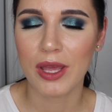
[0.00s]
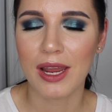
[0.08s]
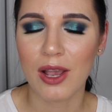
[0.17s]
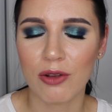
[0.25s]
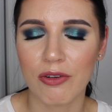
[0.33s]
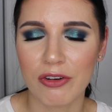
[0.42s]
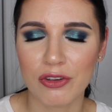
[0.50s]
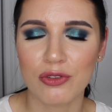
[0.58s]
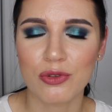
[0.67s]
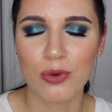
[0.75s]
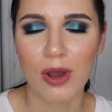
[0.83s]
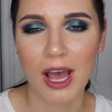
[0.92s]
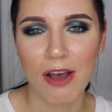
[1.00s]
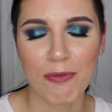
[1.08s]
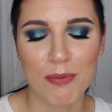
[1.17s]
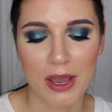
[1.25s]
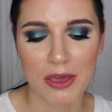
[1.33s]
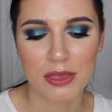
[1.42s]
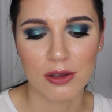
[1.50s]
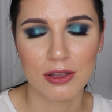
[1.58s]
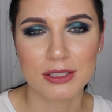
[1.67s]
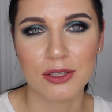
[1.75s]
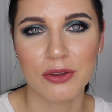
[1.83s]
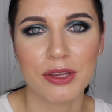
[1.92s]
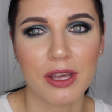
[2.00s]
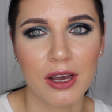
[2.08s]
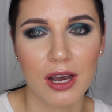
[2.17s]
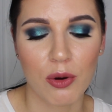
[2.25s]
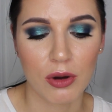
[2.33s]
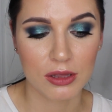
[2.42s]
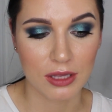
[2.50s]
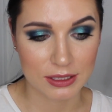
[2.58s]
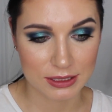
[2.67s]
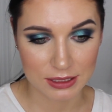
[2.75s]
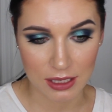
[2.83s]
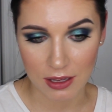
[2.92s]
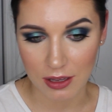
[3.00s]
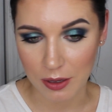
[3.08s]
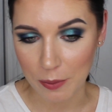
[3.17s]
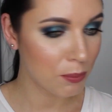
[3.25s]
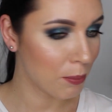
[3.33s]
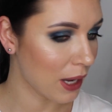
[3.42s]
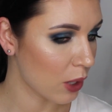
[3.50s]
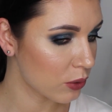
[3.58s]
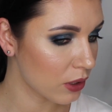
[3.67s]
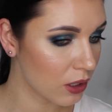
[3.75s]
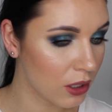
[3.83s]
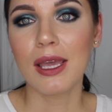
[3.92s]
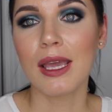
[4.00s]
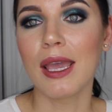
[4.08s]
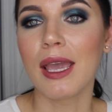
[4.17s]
and I already do have my thoughts on the Hourglass powder.